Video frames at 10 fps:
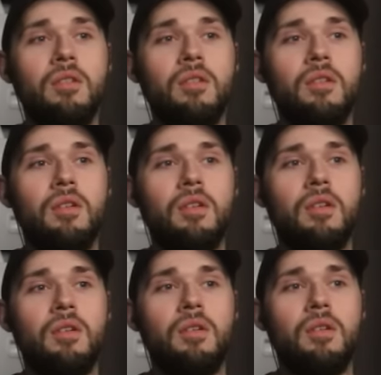
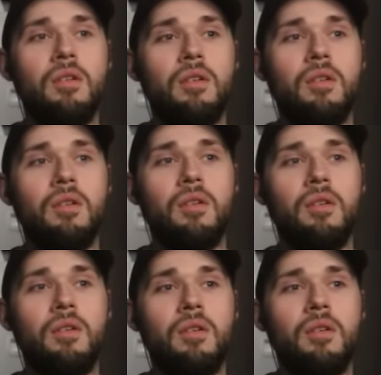
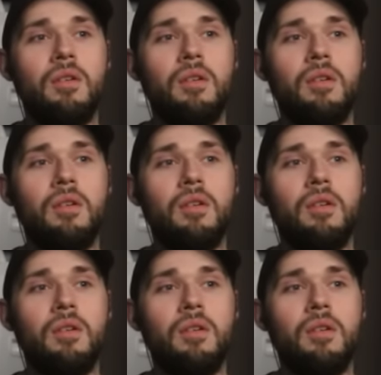The person shown says nothing.